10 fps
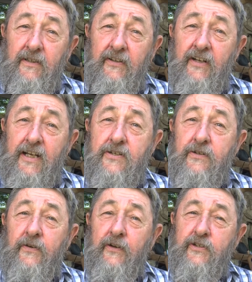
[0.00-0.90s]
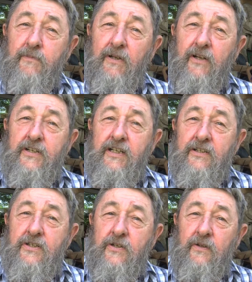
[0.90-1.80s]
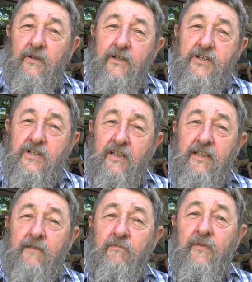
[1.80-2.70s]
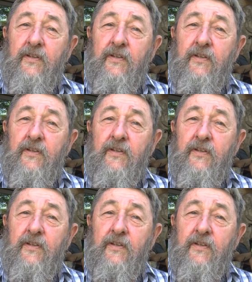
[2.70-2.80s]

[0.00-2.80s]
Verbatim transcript: the National Disability Insurance Scheme,